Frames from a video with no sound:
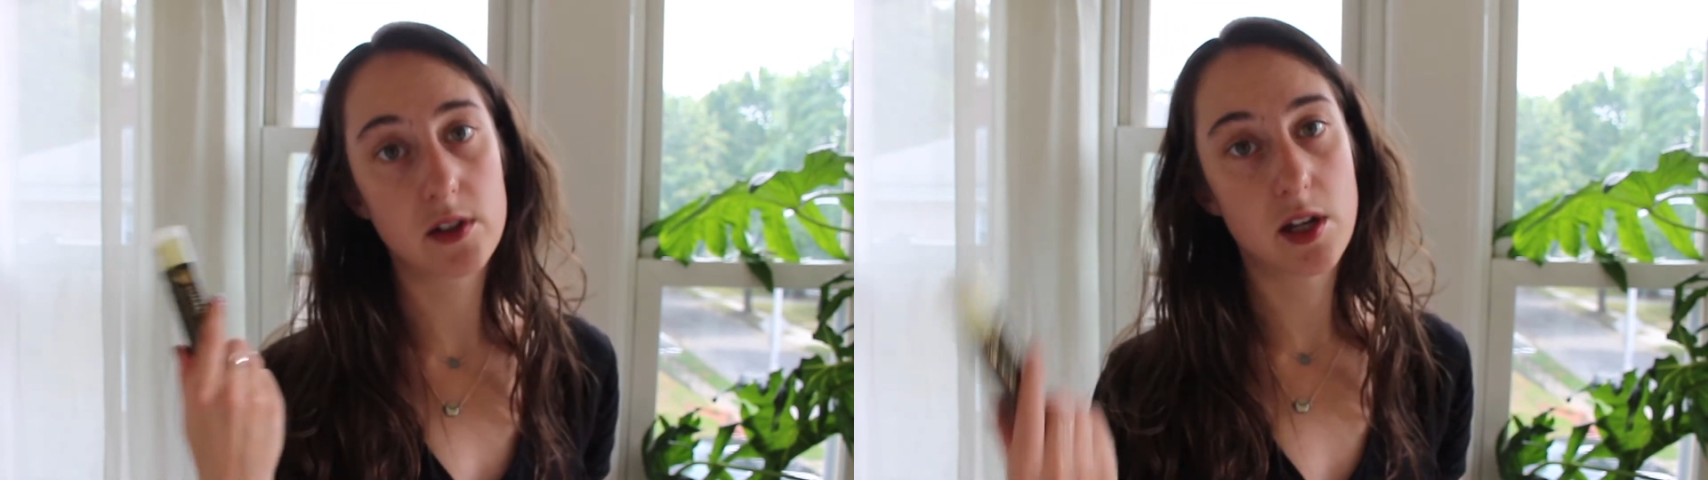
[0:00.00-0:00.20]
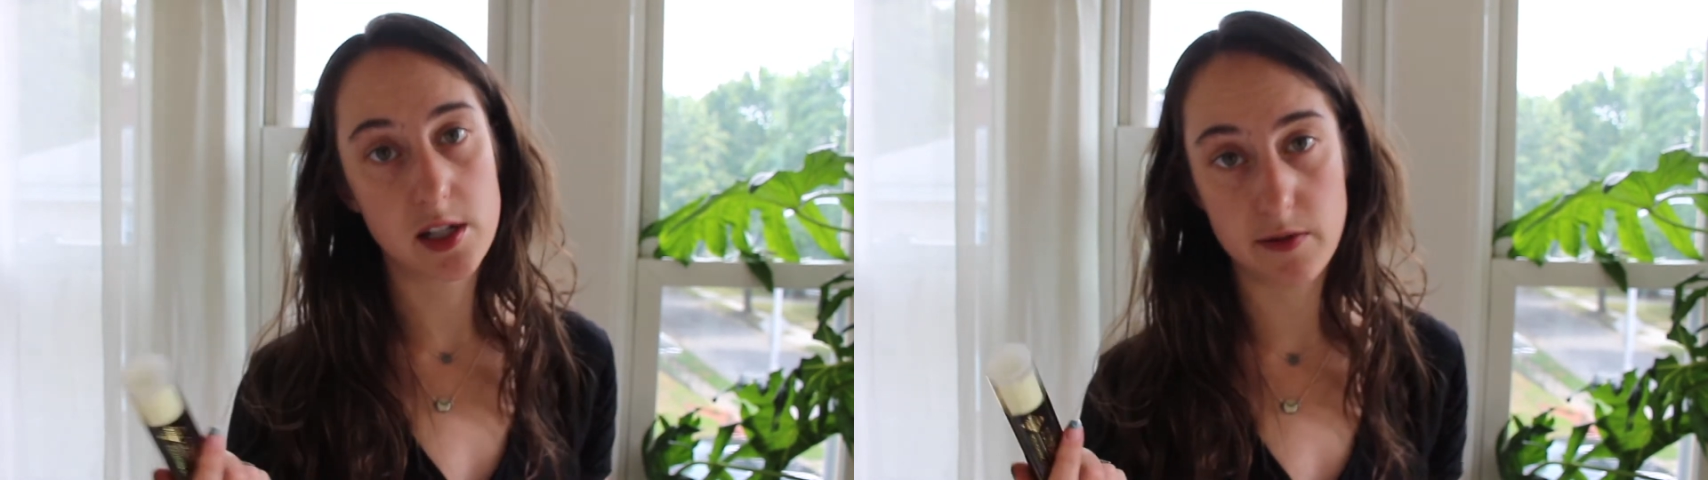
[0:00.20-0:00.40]

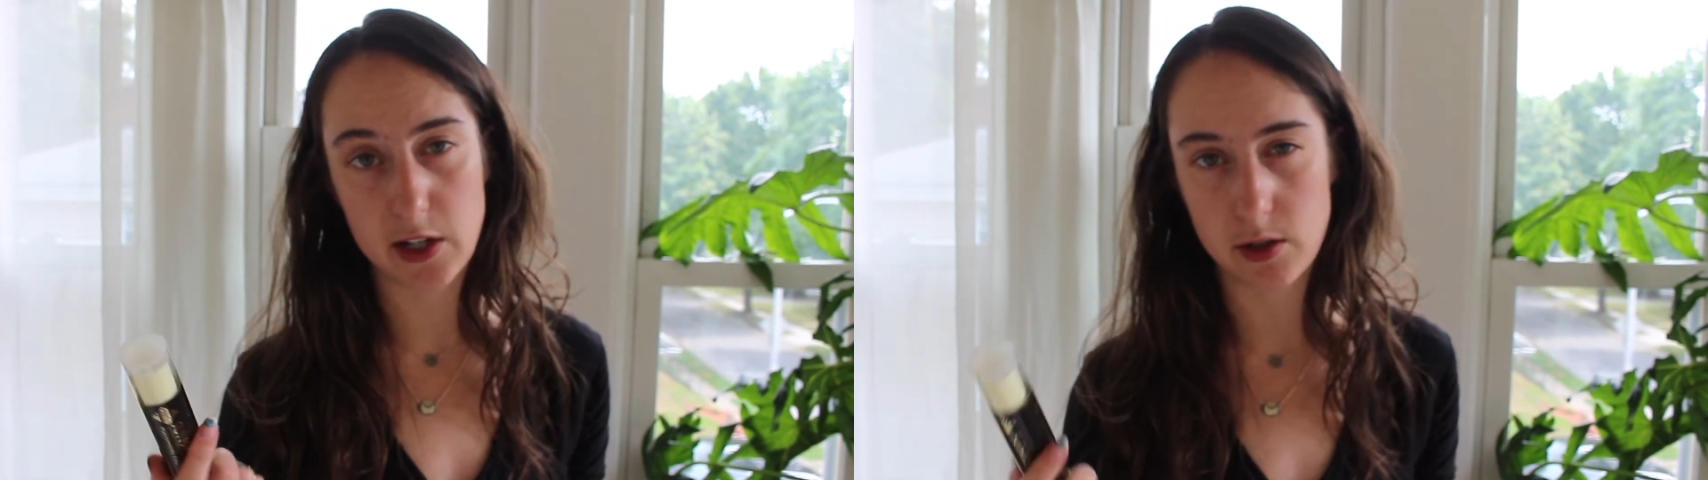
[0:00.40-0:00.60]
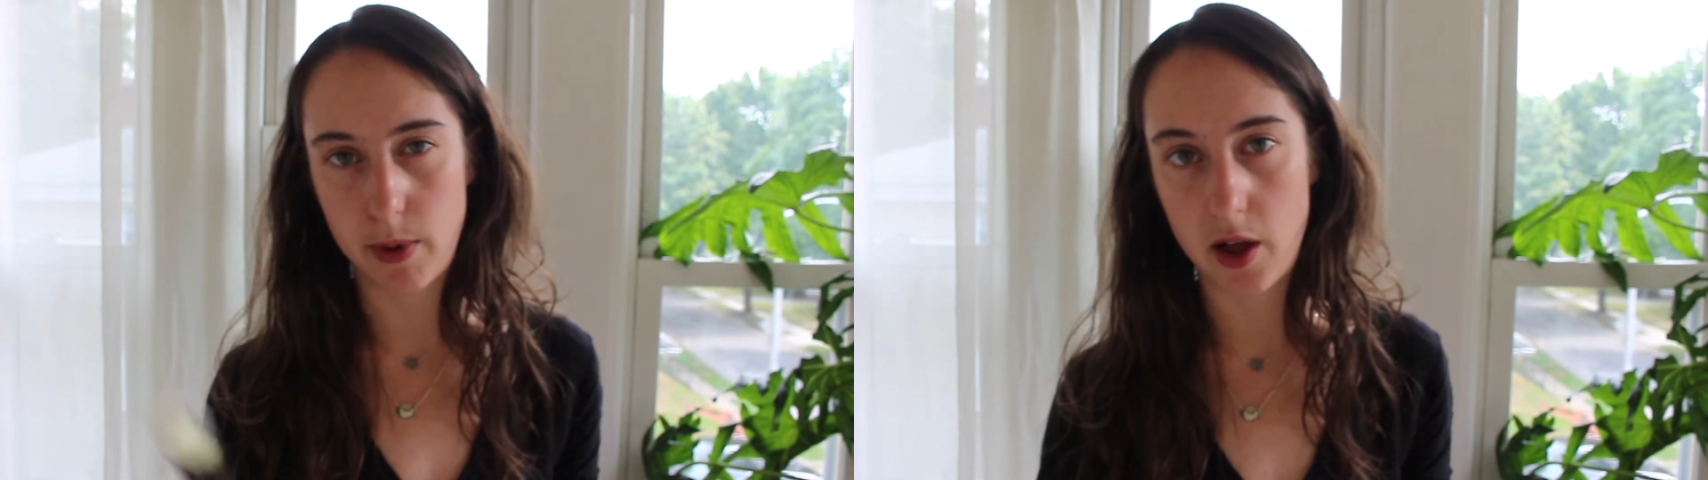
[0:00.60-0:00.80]
tons of
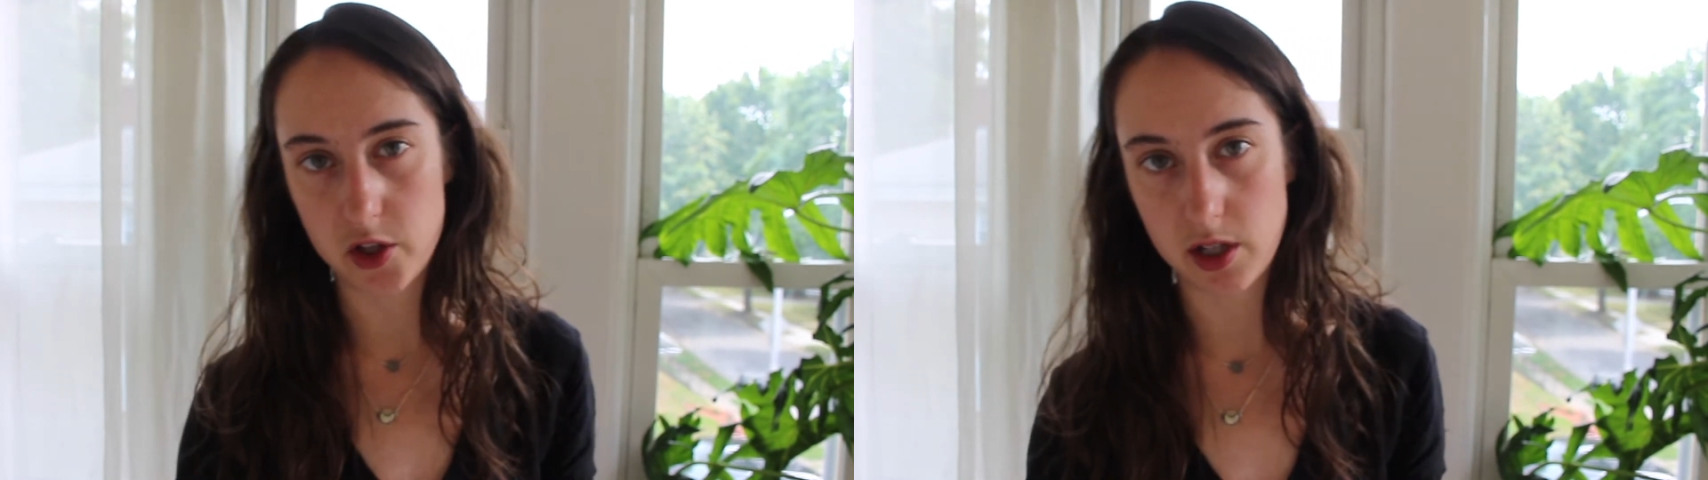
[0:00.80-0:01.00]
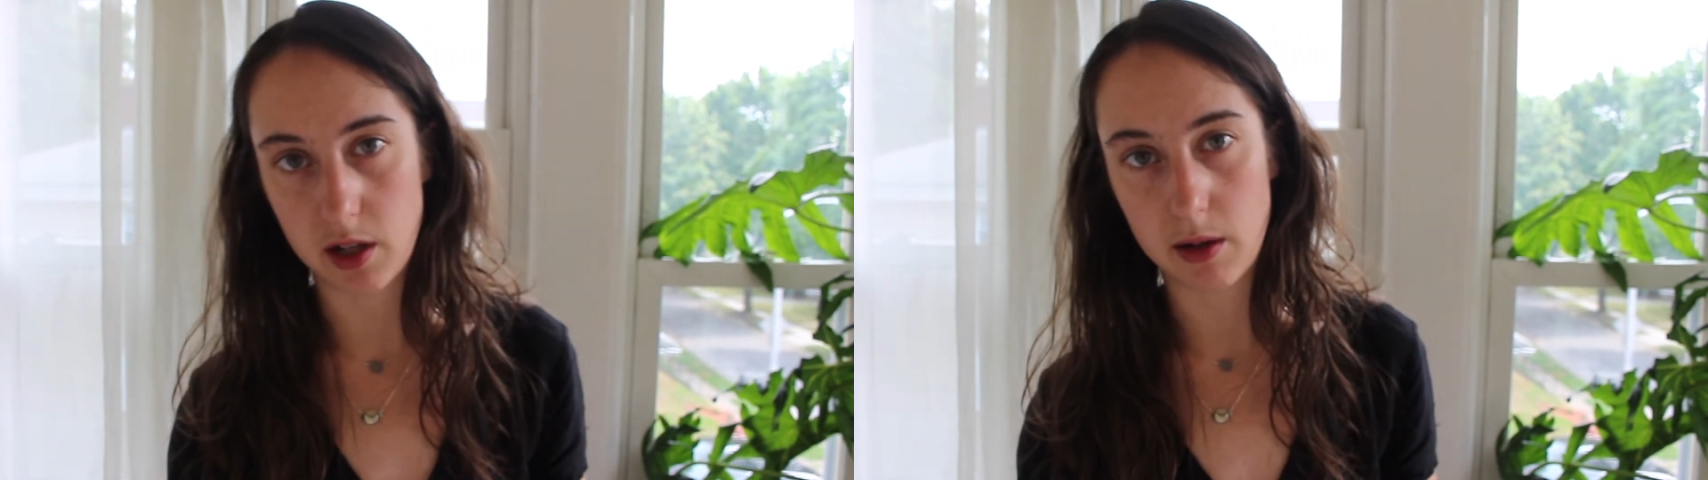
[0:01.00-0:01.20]
extra
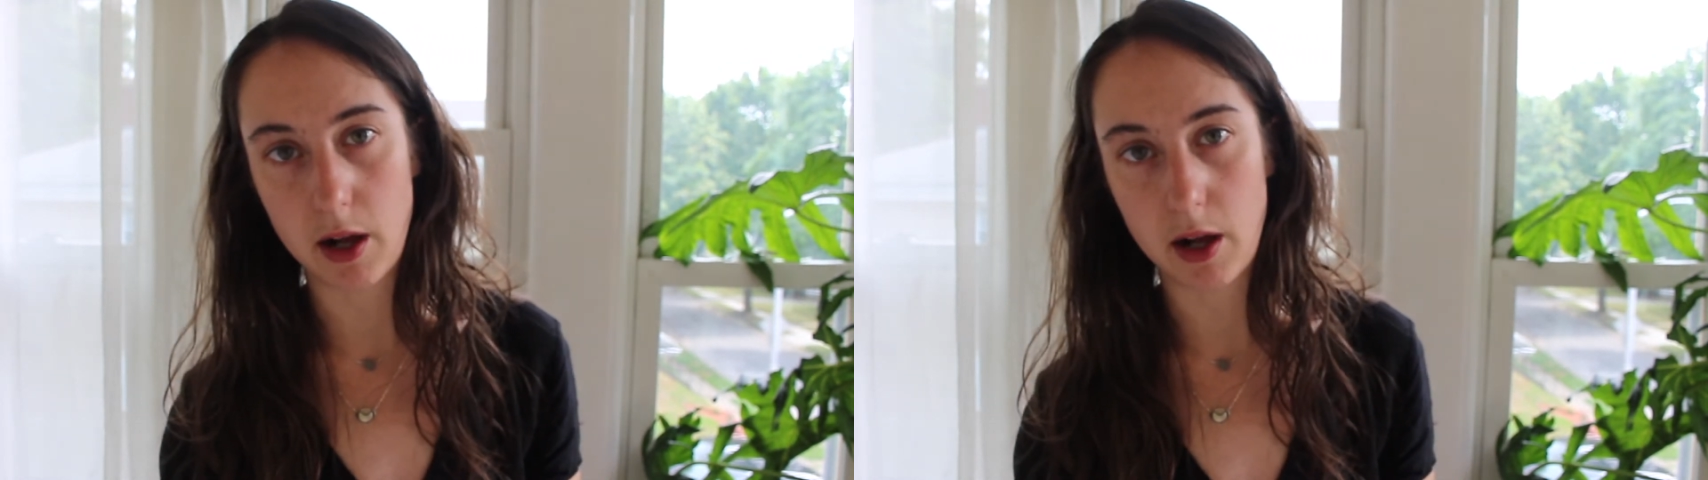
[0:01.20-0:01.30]
polishing